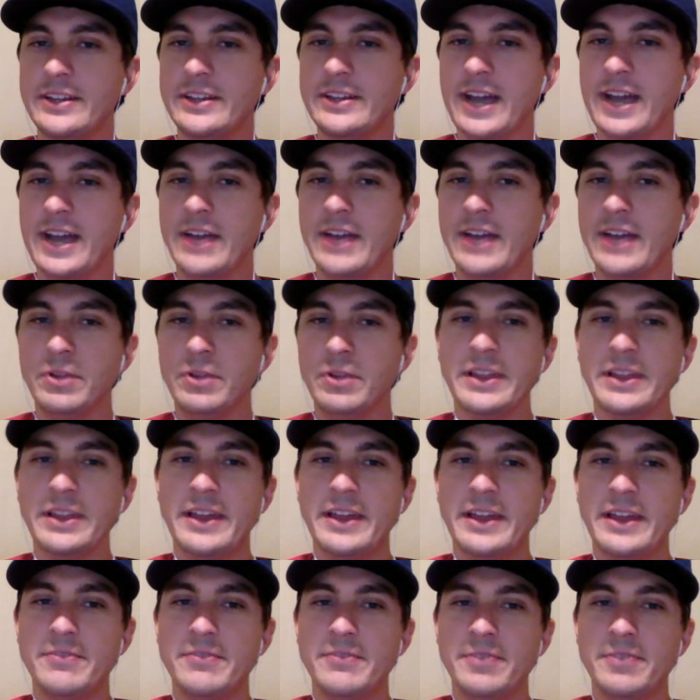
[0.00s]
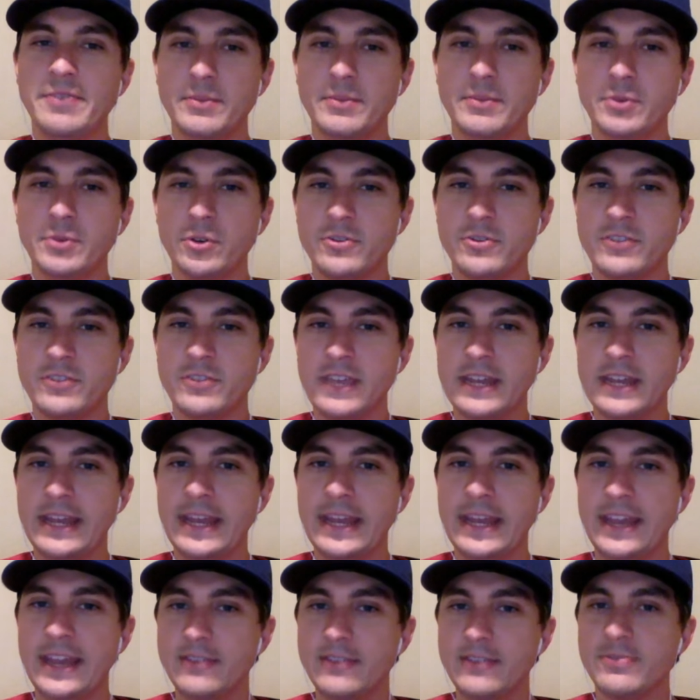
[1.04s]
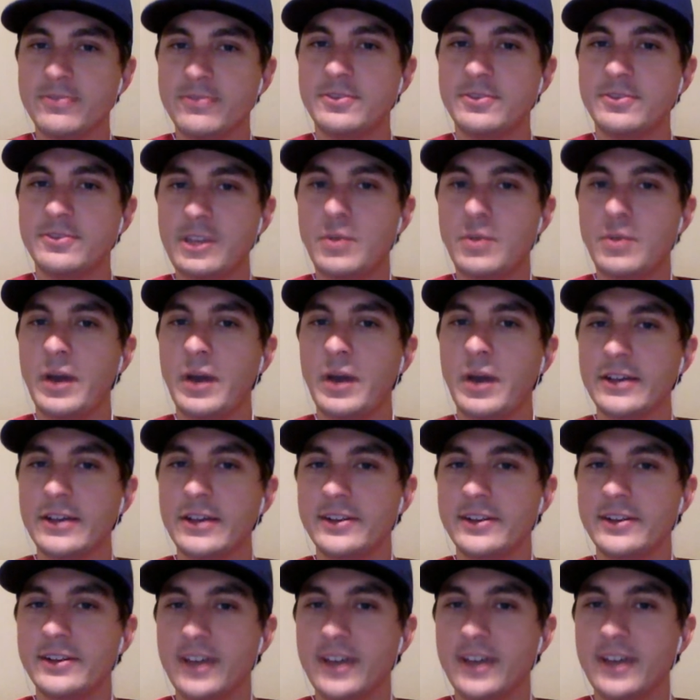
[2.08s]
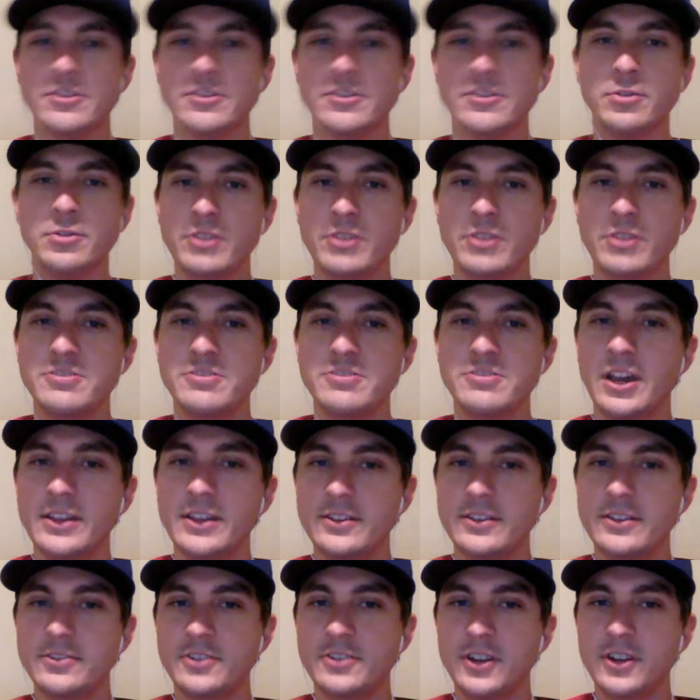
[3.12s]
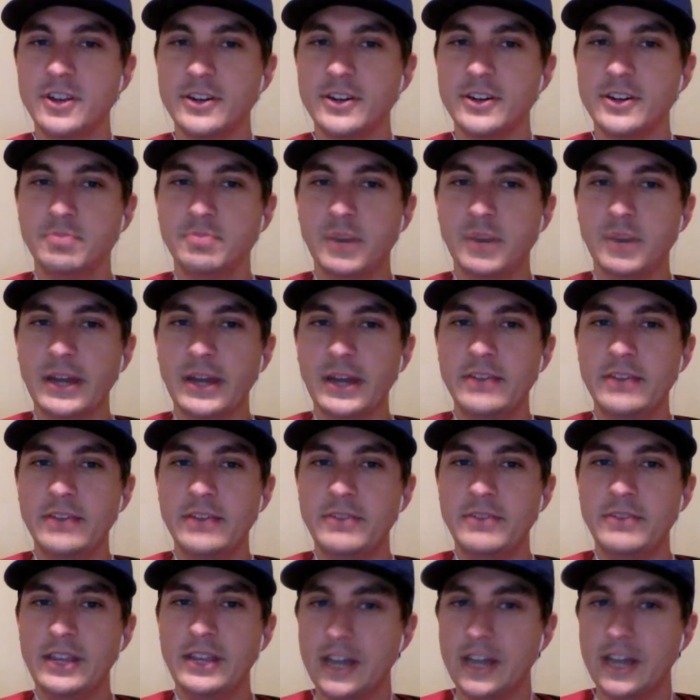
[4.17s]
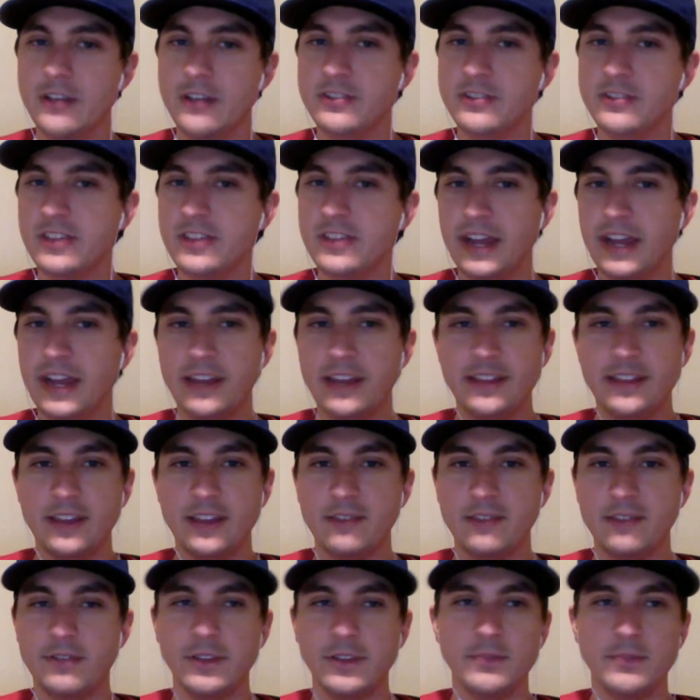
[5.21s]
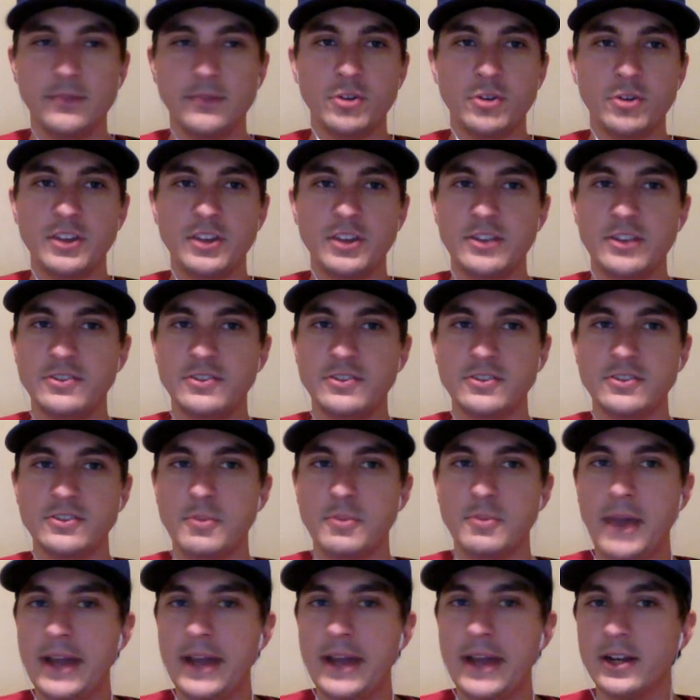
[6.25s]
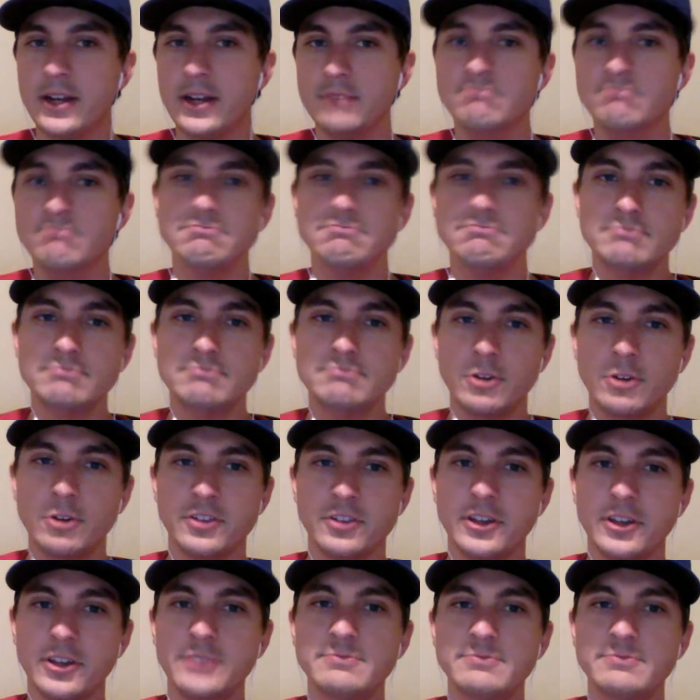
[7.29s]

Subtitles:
really like Philip Dorsett if T.Y. Hilton doesn't re-sign this year, but if he does, then I think Philip Dorsett is just a backup, personally.